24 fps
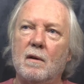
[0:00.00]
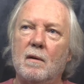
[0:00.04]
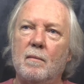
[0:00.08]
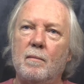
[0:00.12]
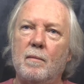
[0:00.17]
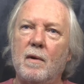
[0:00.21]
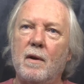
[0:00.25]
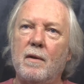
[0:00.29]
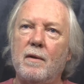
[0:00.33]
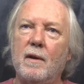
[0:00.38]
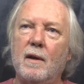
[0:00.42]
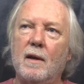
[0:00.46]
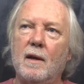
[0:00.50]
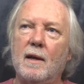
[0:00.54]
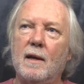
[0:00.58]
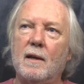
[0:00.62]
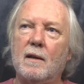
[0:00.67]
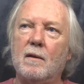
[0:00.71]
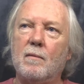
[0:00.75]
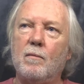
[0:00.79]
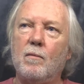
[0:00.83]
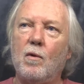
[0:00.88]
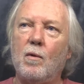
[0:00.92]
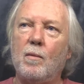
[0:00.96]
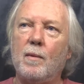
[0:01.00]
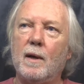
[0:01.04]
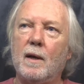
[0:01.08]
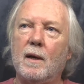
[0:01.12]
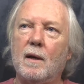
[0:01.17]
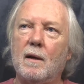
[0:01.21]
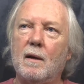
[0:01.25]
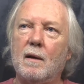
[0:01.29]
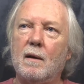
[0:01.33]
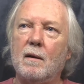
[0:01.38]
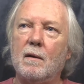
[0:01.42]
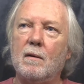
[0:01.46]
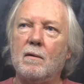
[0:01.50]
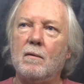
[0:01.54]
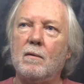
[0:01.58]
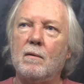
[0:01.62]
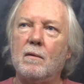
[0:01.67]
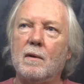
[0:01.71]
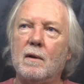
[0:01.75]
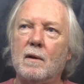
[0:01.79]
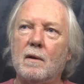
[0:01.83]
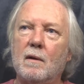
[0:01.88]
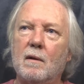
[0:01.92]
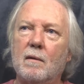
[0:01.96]
But I think it gets more mechanical
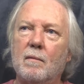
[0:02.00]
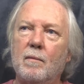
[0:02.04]
then.